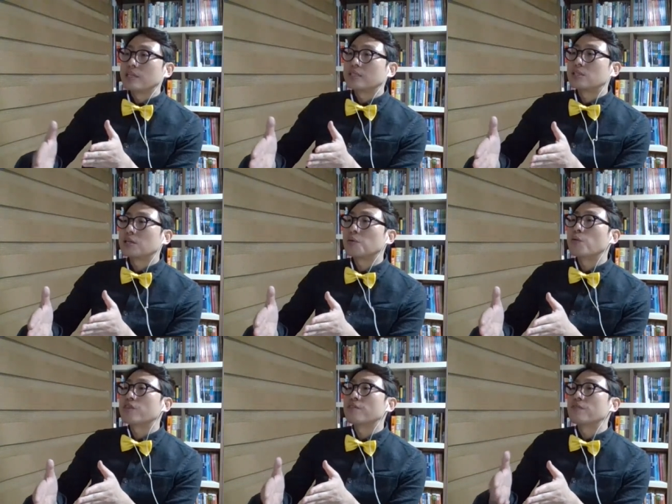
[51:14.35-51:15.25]
letter
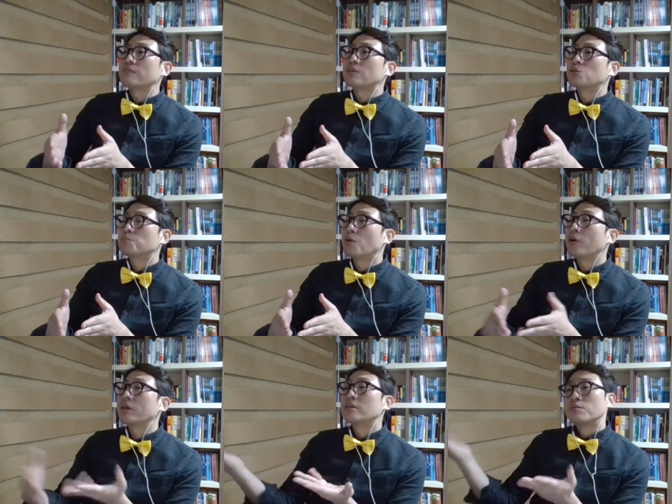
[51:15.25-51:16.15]
with a 52
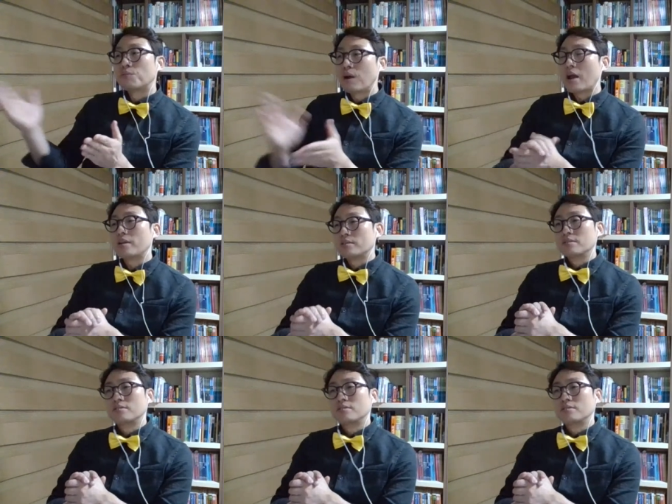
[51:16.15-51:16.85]
point, right?